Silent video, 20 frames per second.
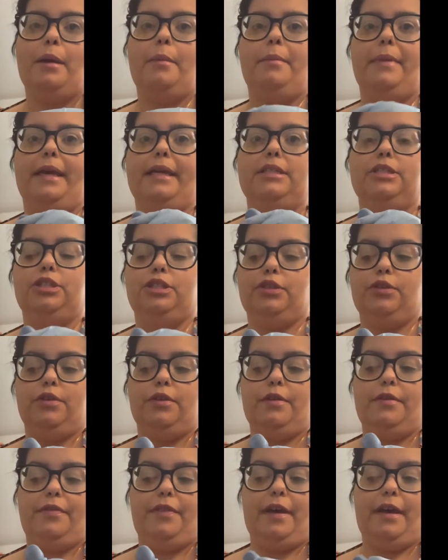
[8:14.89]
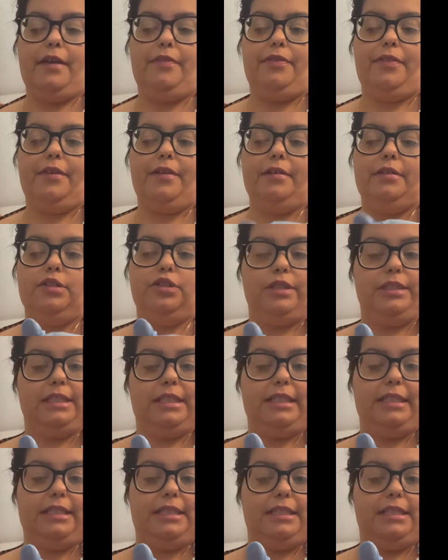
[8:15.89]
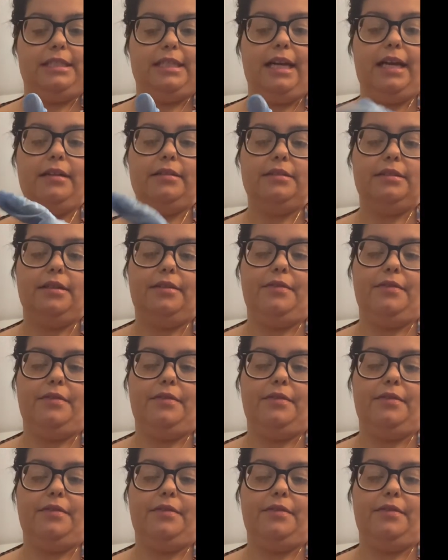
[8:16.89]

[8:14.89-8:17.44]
Make sure that the dressing is intact,